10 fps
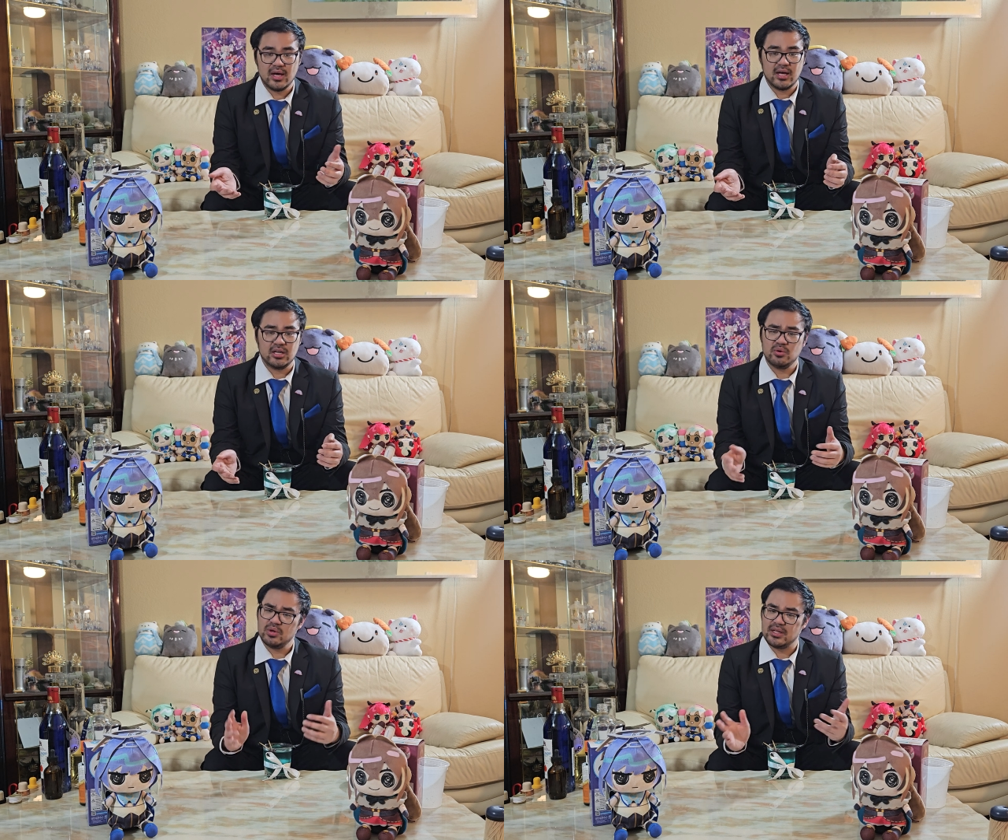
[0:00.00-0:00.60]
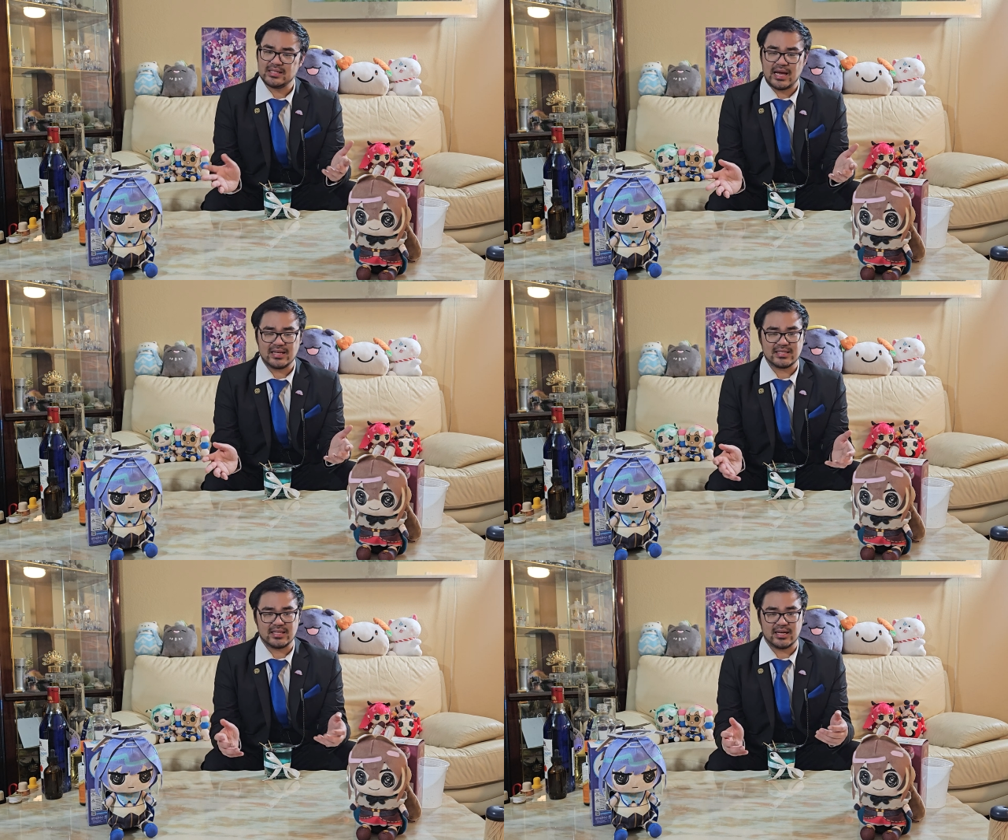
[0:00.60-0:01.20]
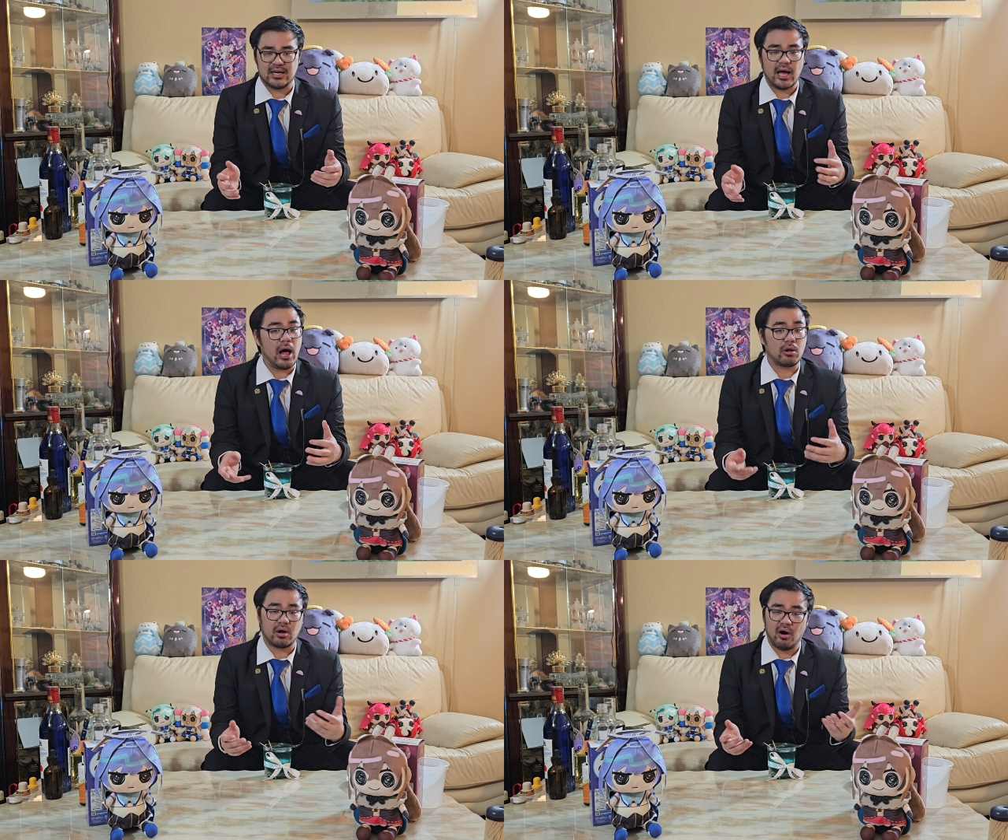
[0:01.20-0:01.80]
You don't really taste the
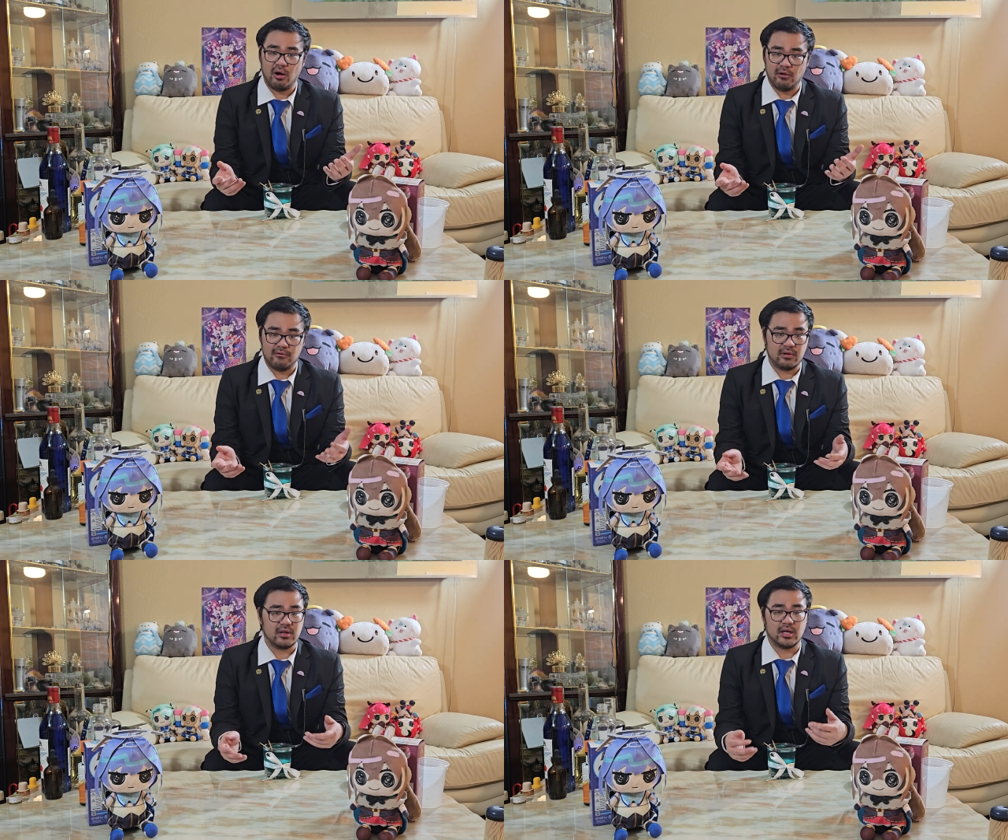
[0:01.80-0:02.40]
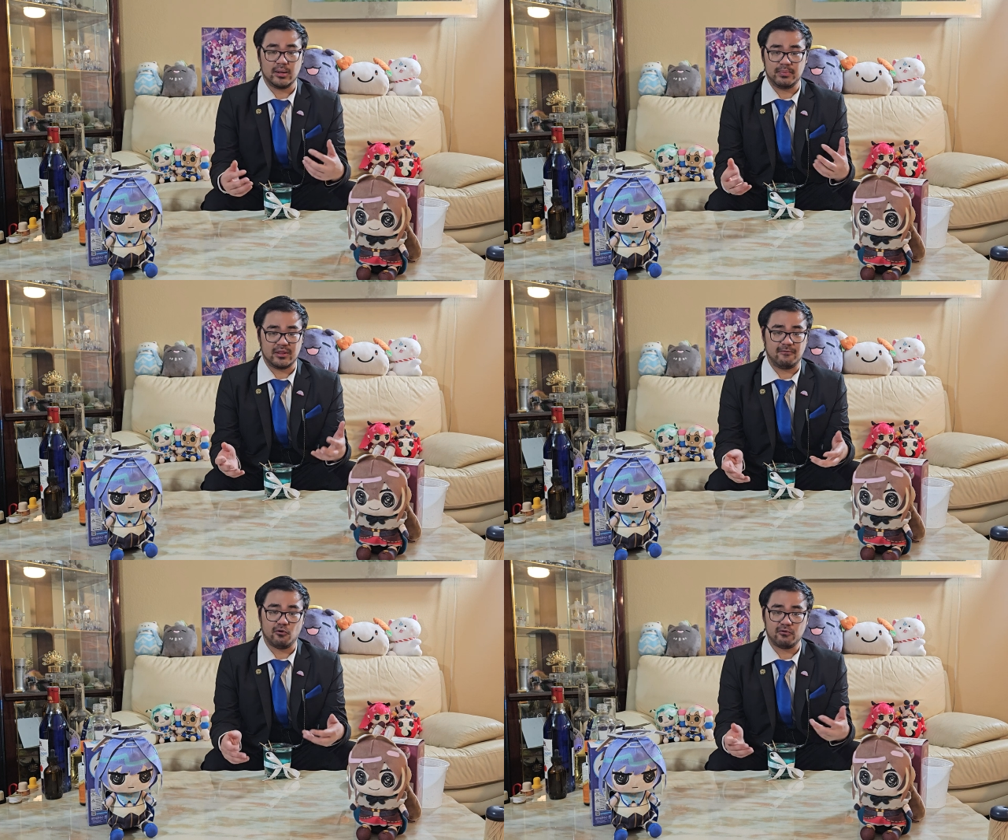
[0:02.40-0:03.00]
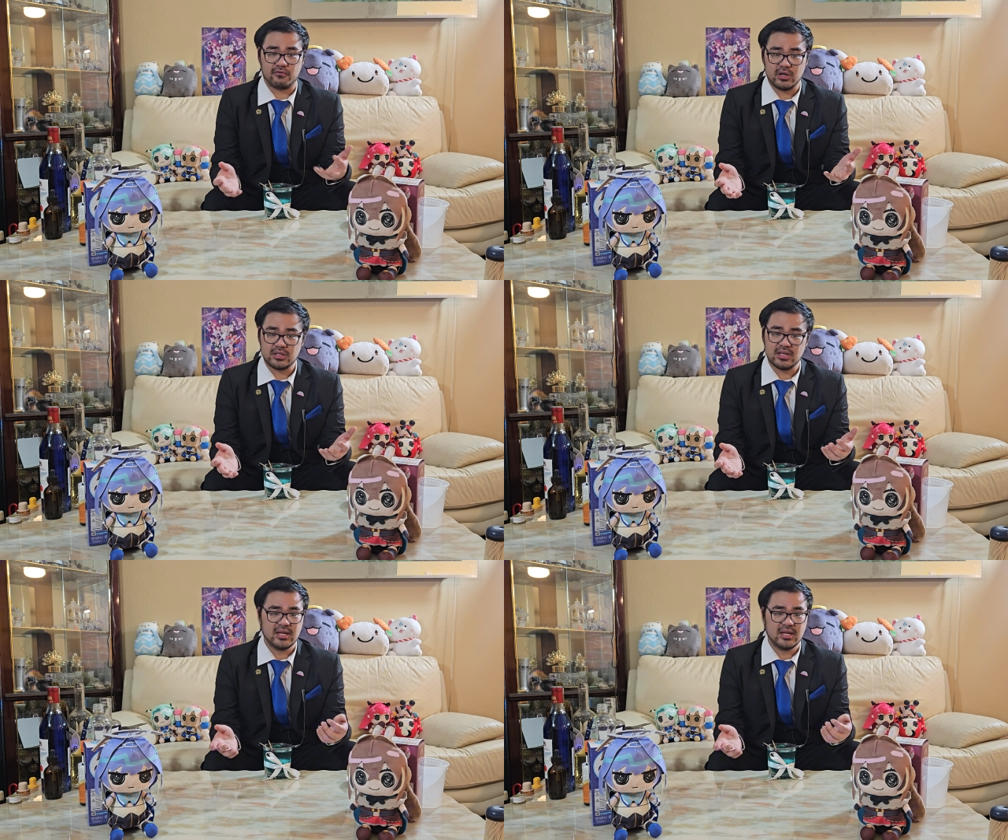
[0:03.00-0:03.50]
alcohol up at the forefront.